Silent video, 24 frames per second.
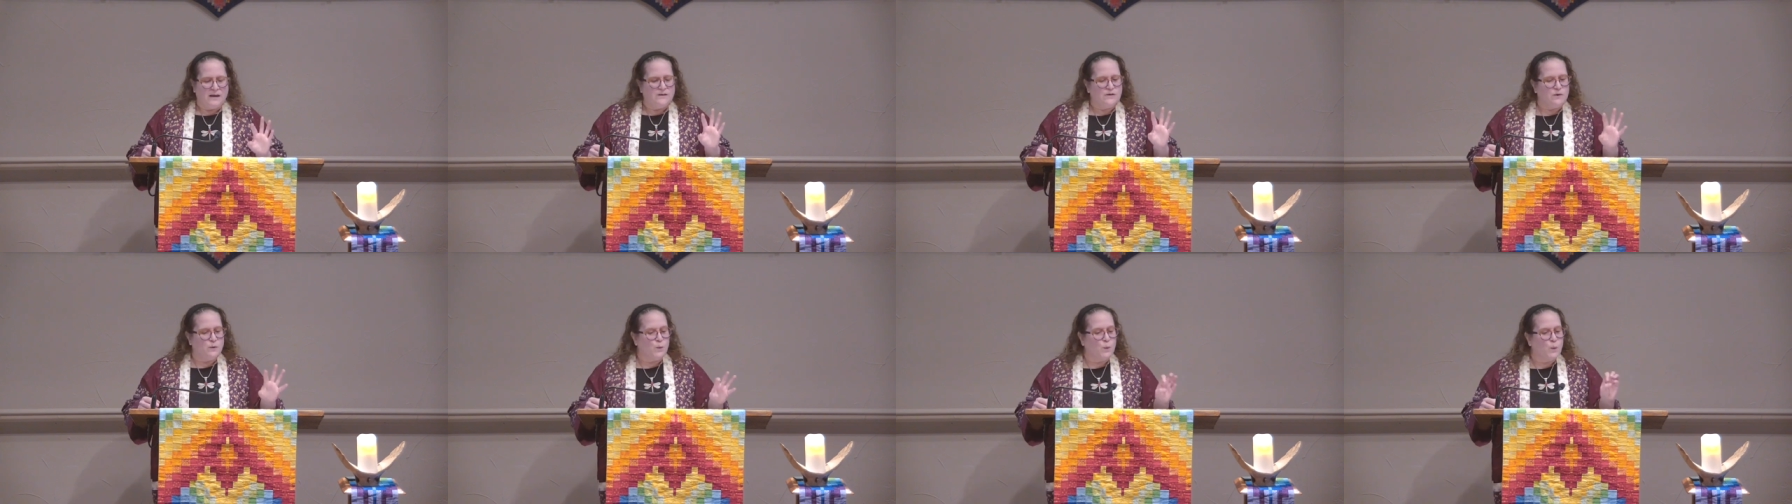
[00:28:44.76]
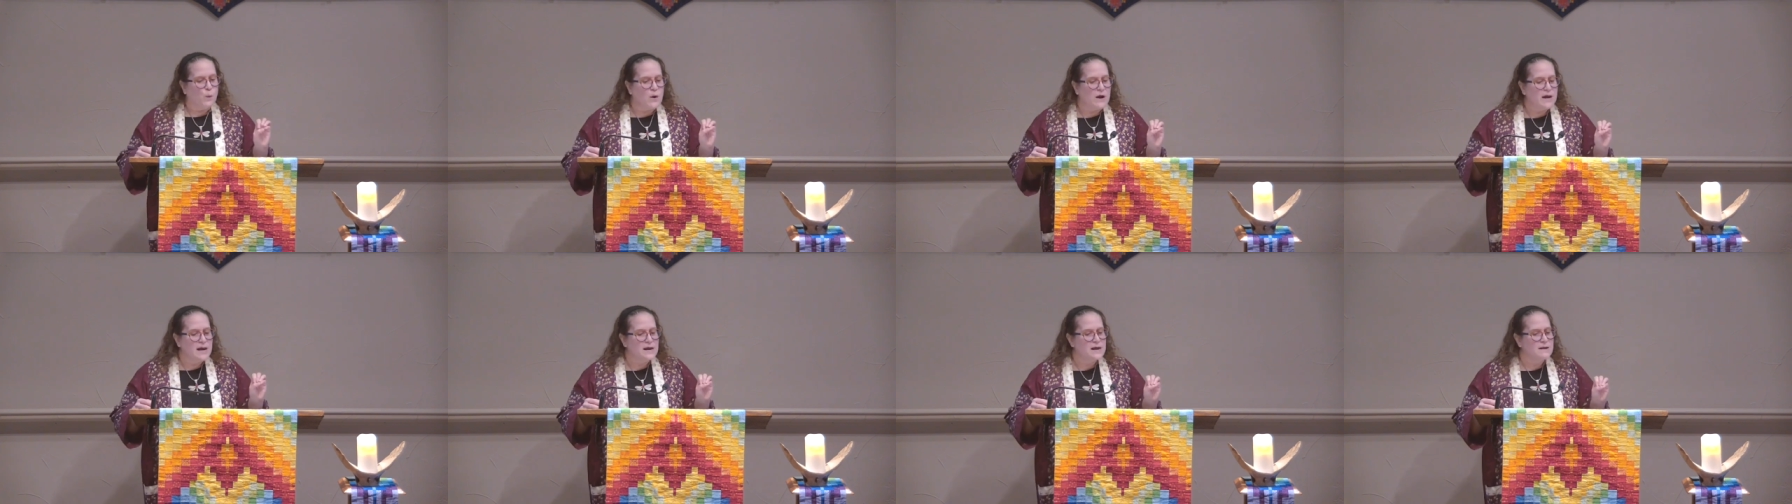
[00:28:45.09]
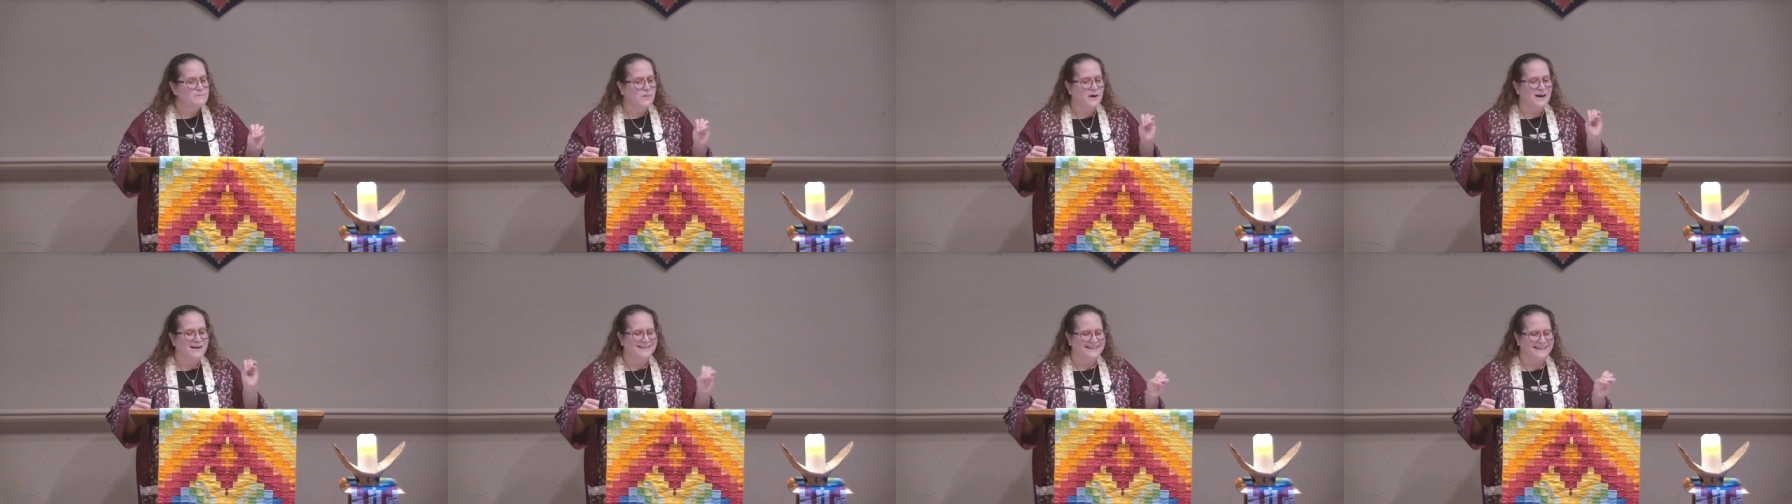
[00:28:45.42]
So
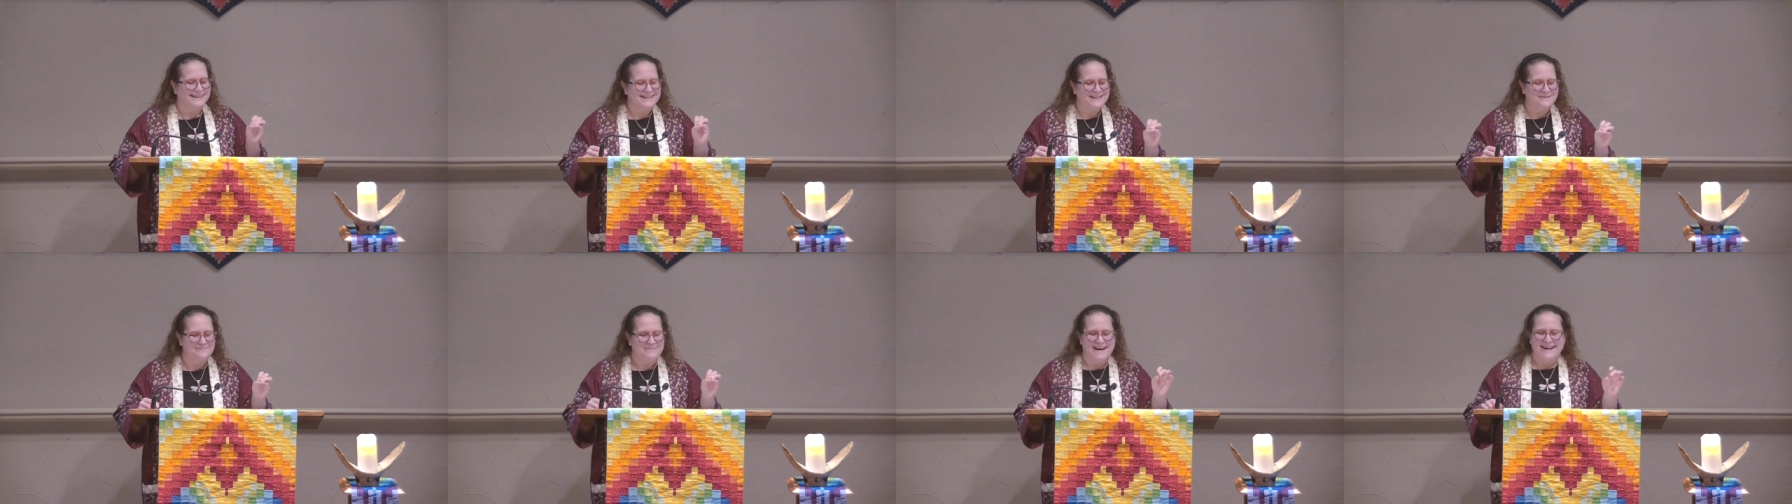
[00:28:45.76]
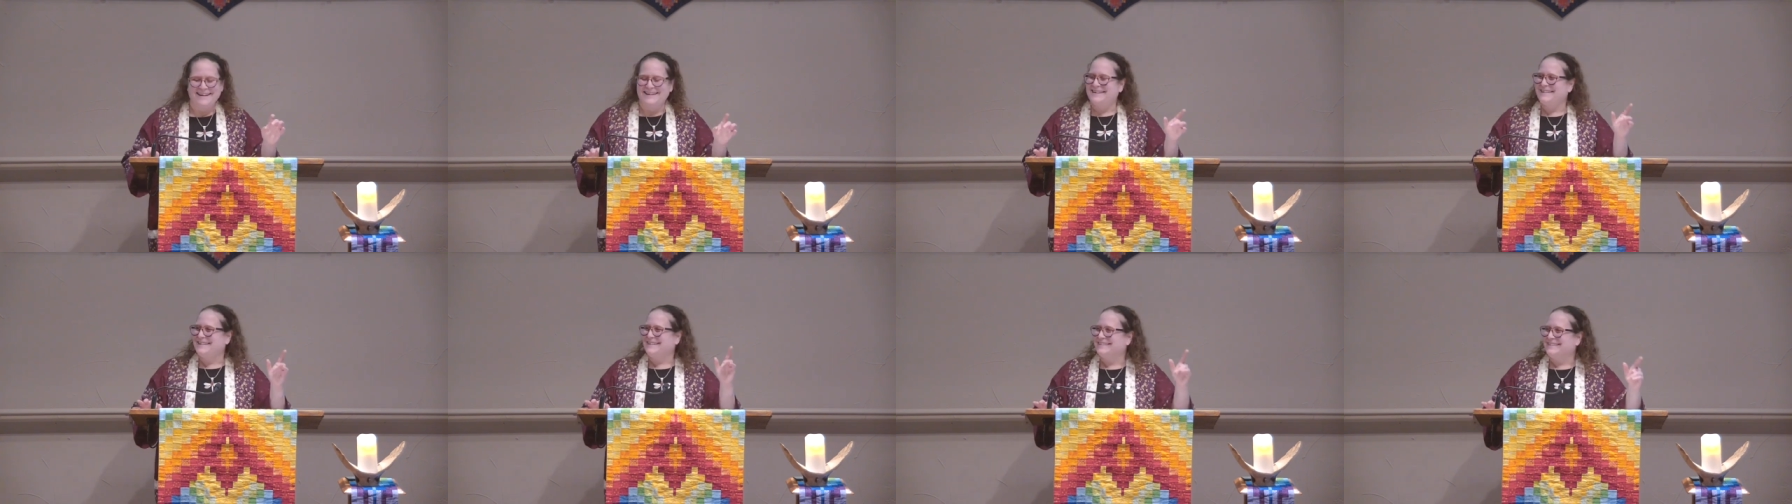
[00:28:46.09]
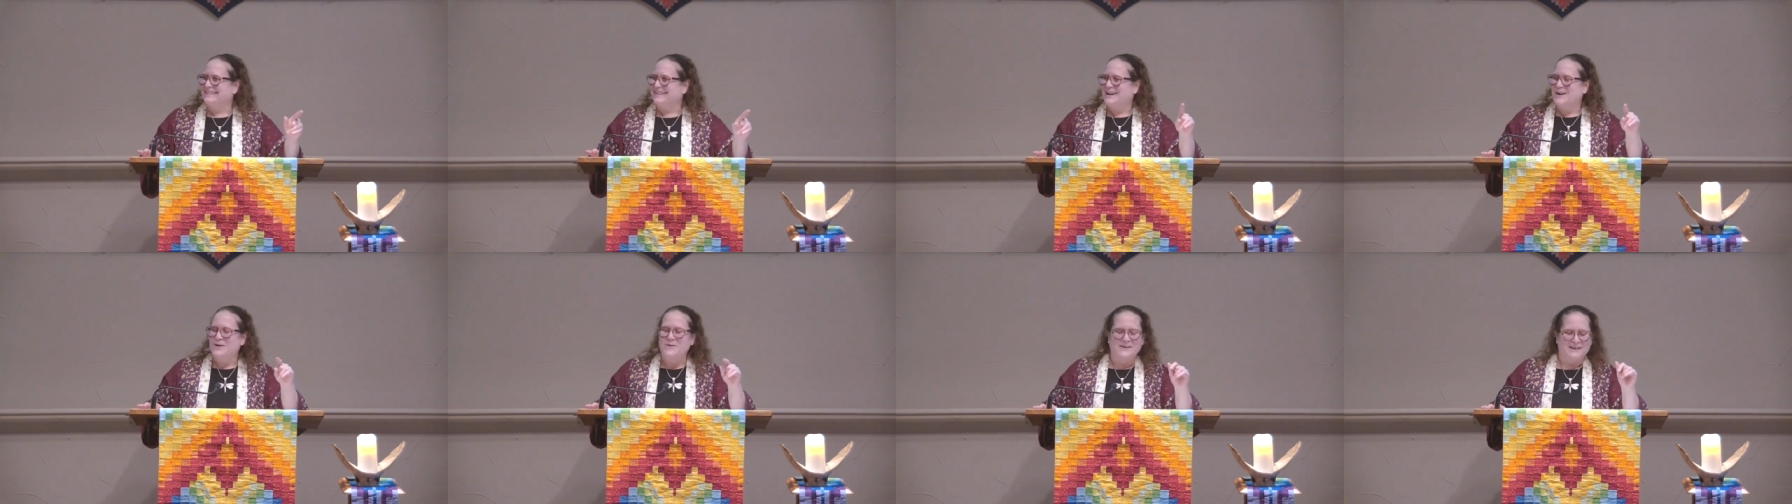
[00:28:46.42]
we participated
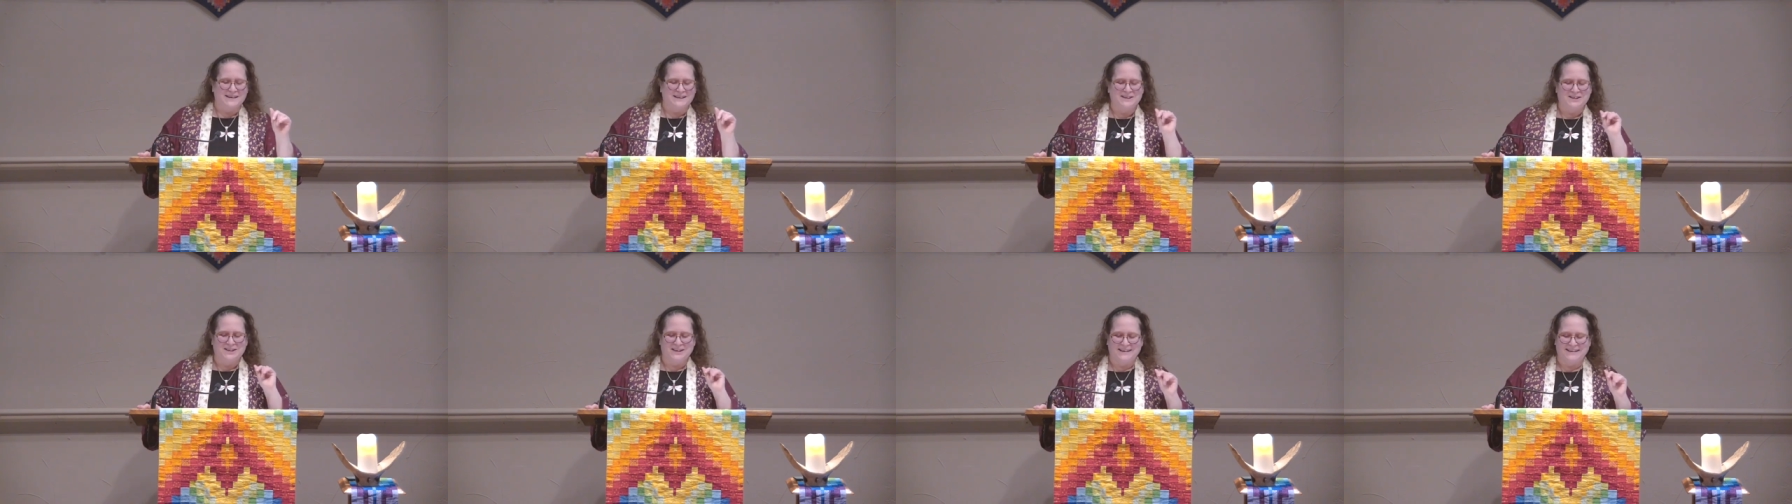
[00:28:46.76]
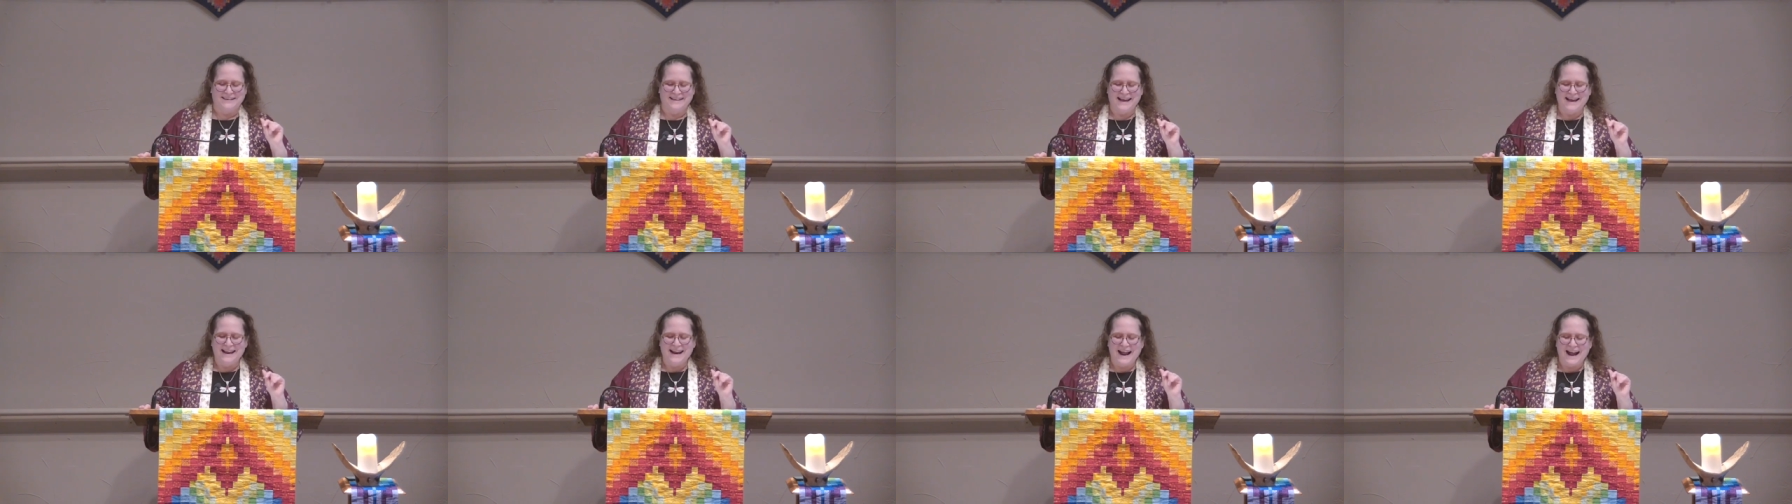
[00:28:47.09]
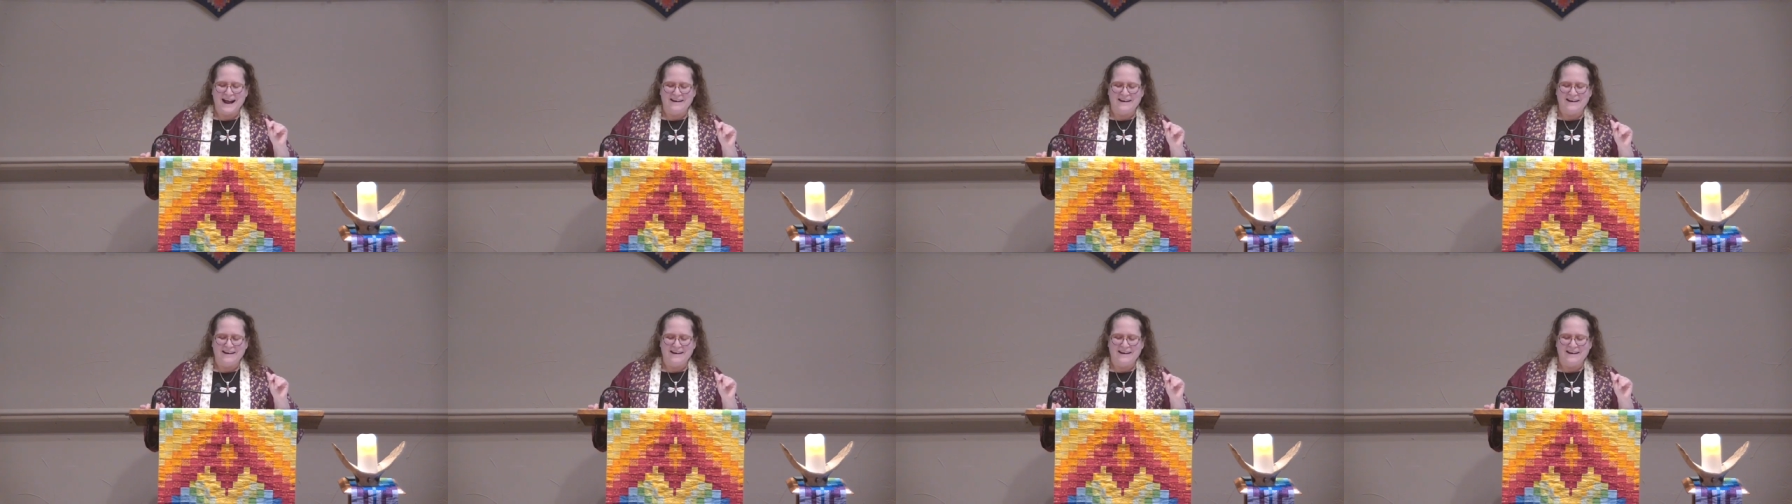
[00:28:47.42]
in the coalition that